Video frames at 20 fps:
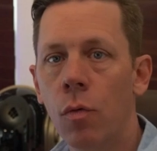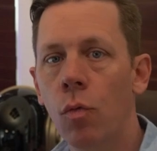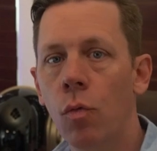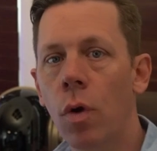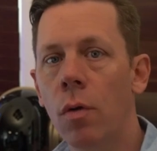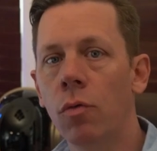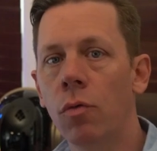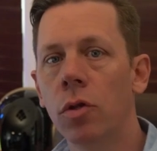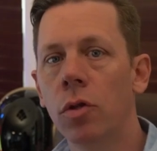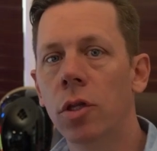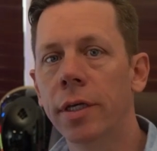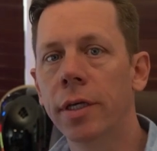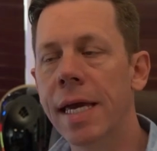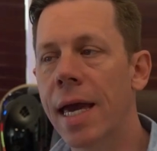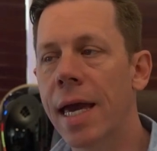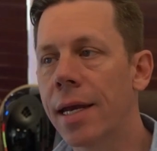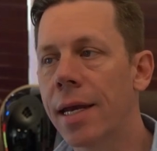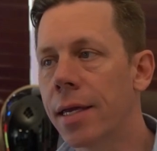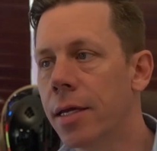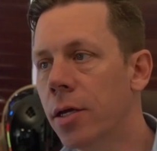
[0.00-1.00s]
what we're looking
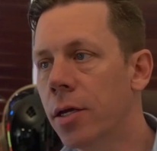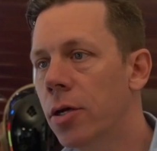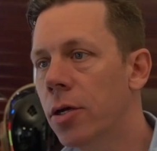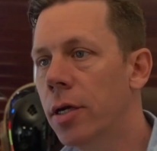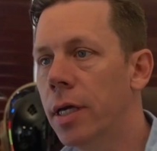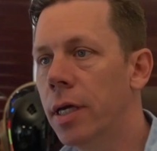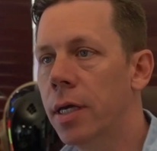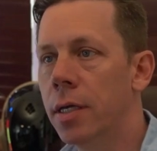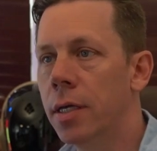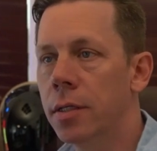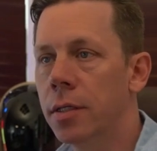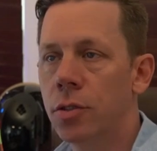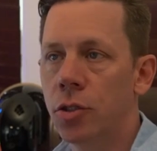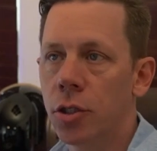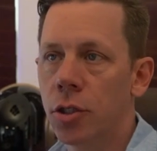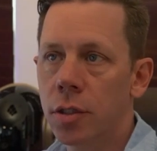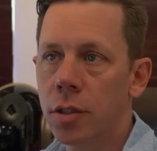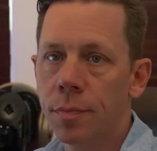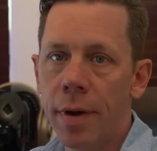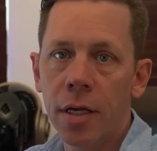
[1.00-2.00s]
at here is
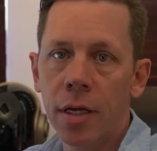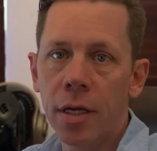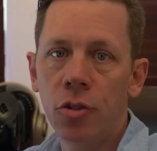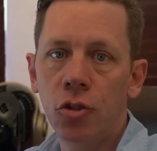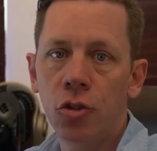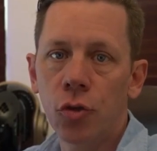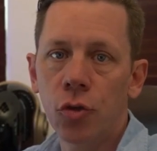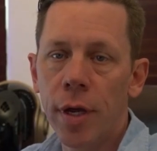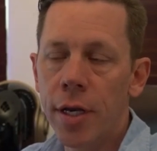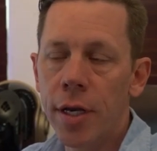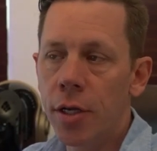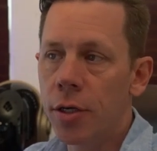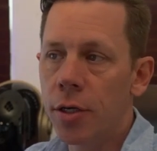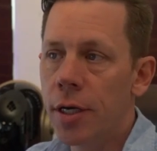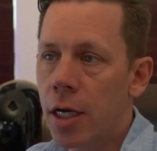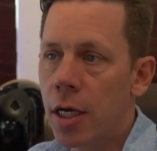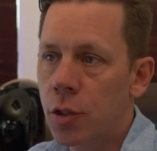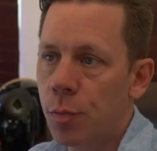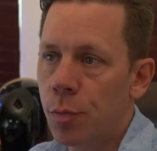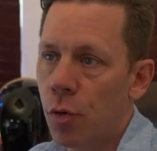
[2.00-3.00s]
just my Tradier
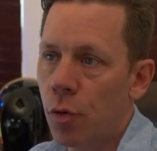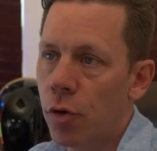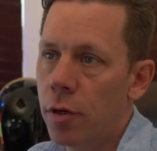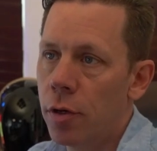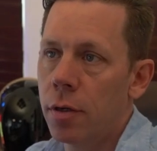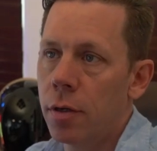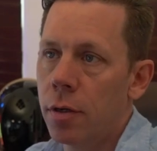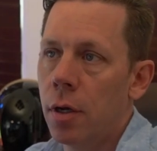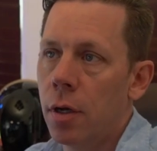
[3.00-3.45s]
dashboard,